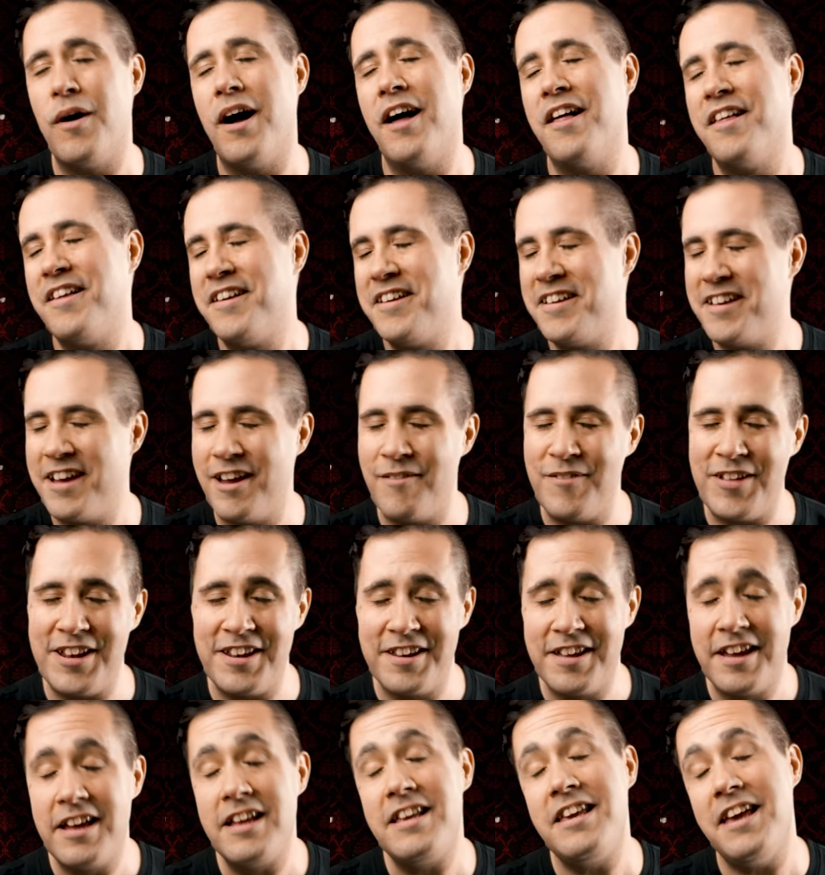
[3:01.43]
Well, I
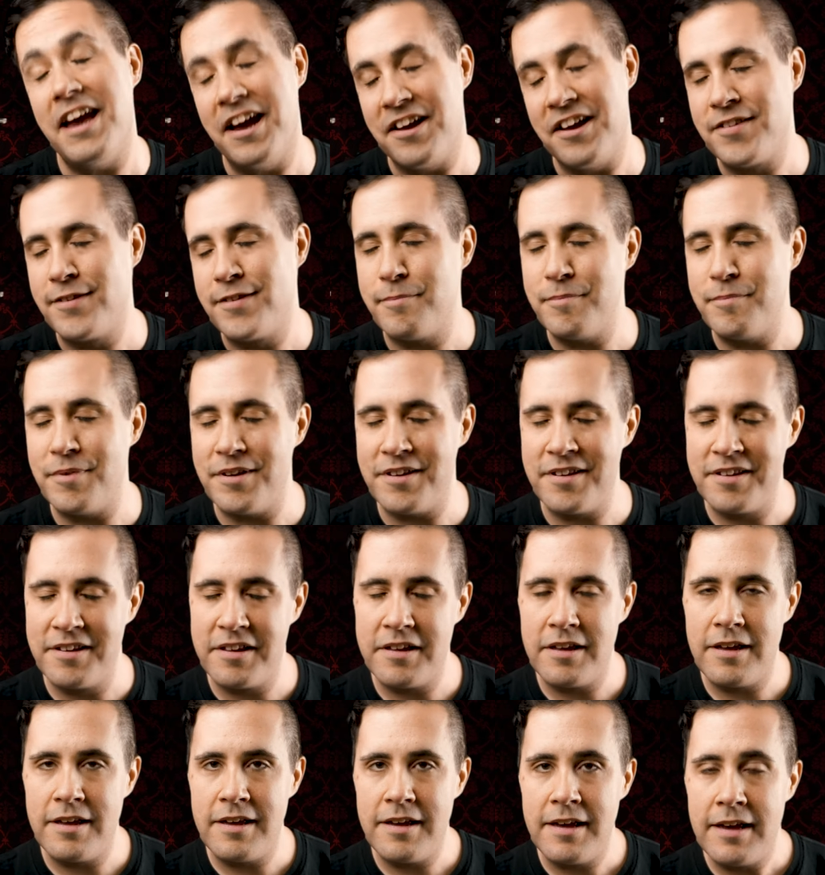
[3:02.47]
mean, yes, but
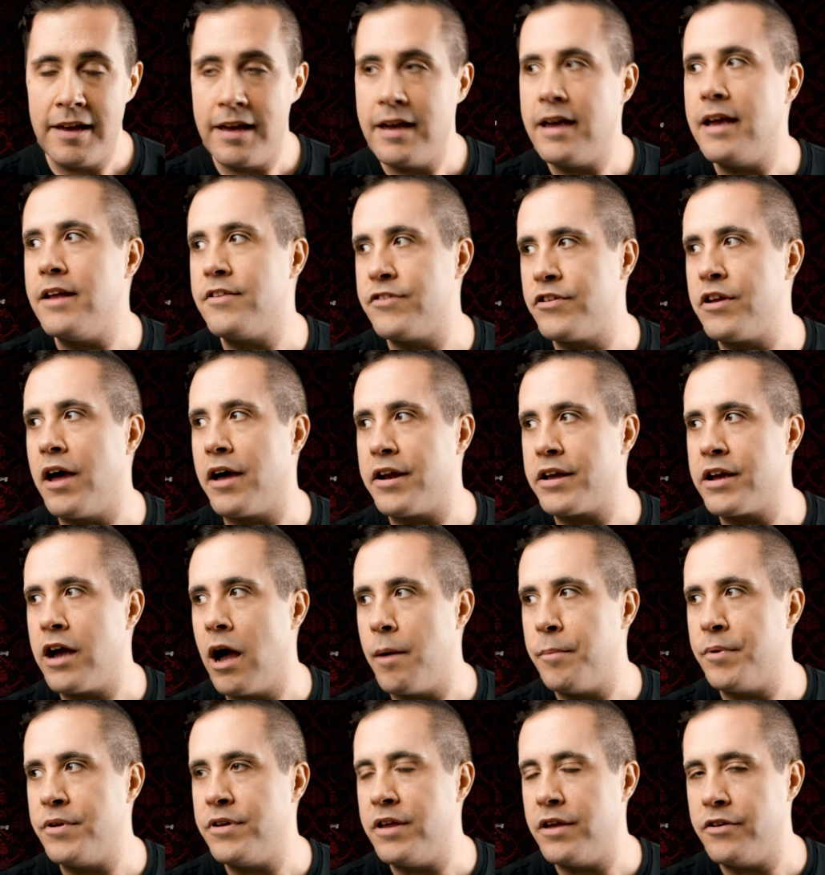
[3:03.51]
it's not a
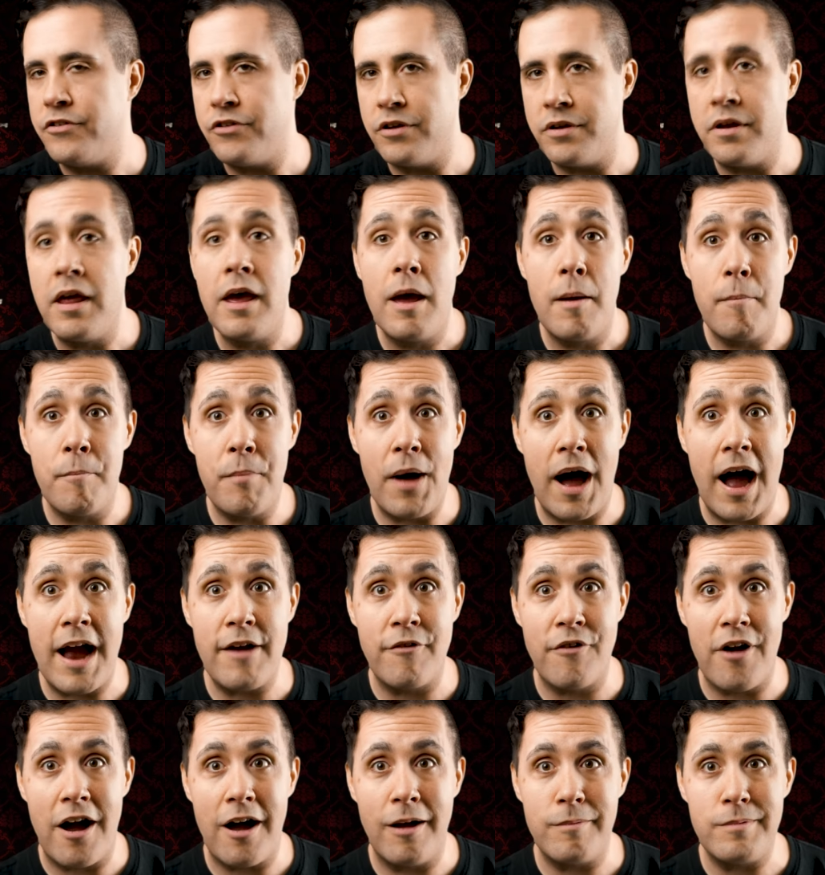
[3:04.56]
competition. Bye,
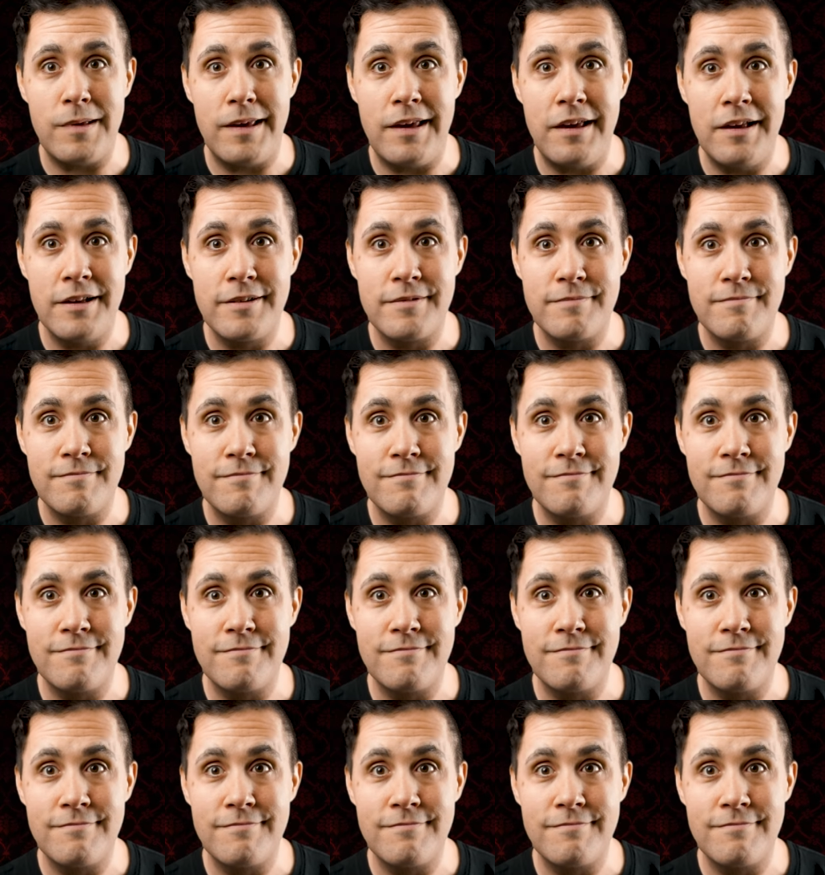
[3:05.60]
Robbie.